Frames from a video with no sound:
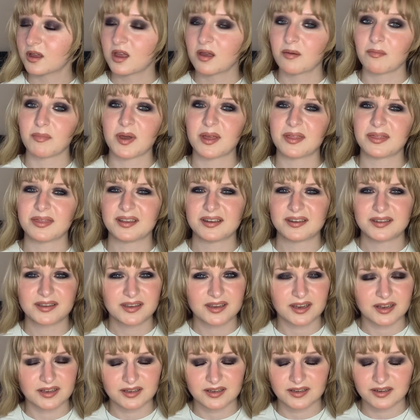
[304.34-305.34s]
but that
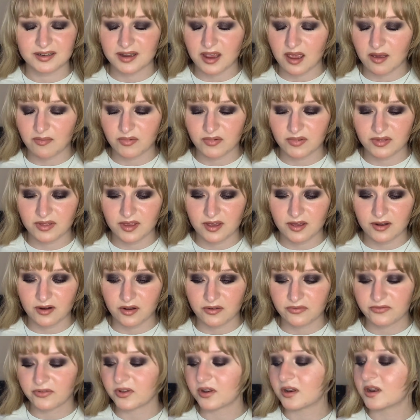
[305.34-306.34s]
doesn't happen that
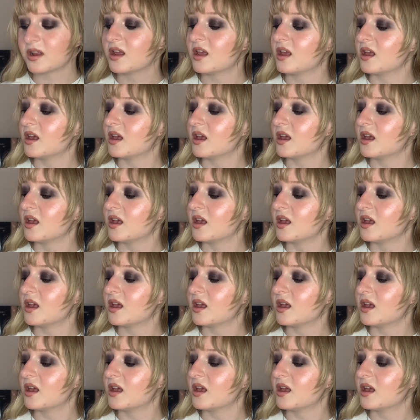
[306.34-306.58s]
often.